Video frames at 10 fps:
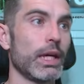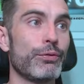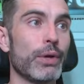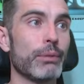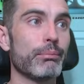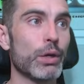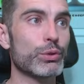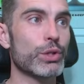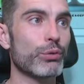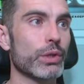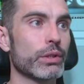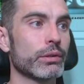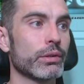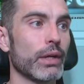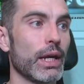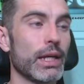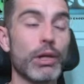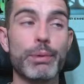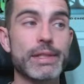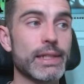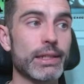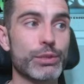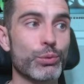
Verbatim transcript: if I mouse over, and nope, it still doesn't